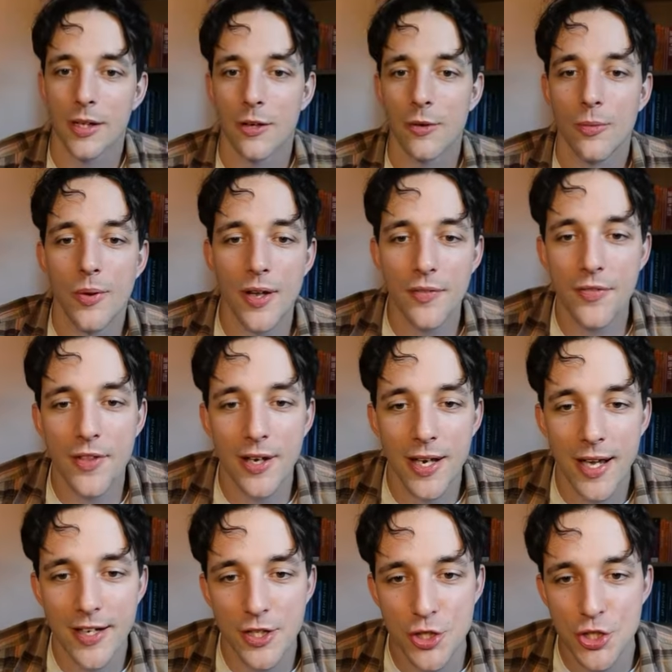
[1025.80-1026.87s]
With the
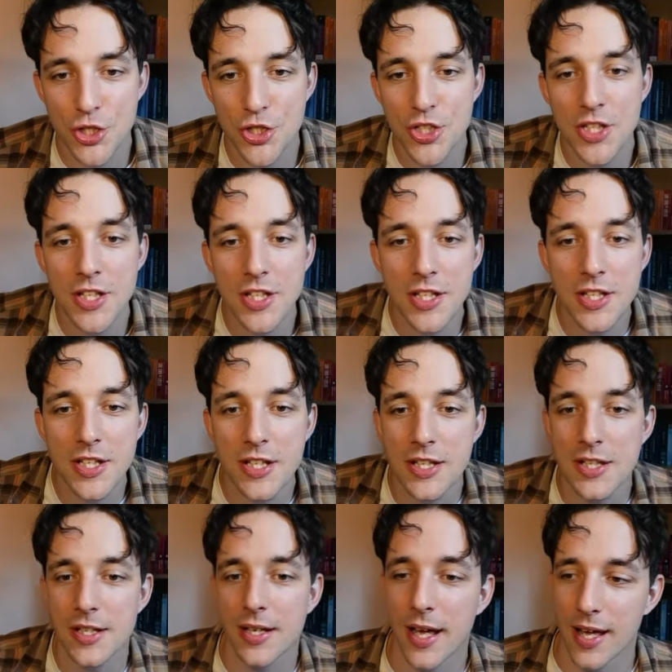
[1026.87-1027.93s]
letter
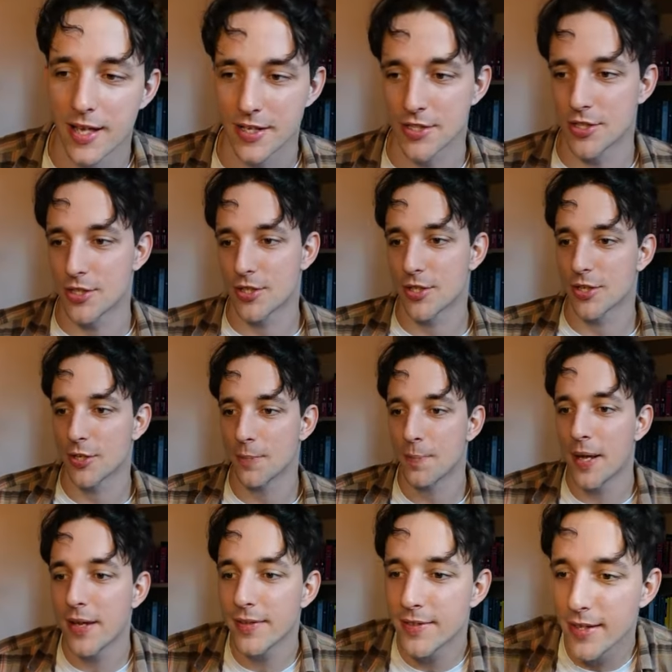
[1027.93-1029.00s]
C, guys. Her
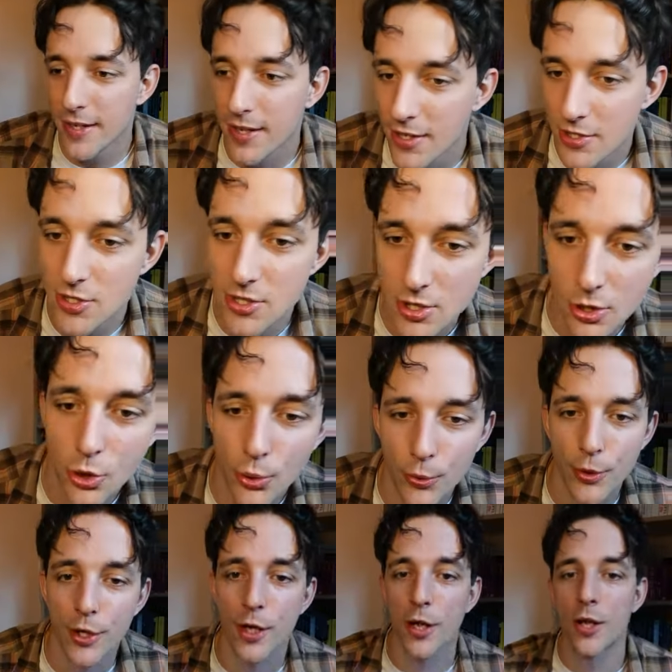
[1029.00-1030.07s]
painting is
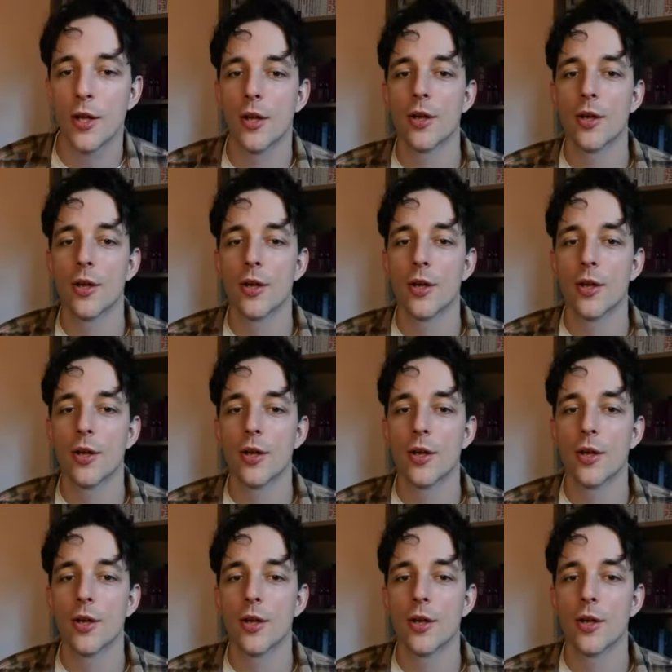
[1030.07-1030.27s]
cr.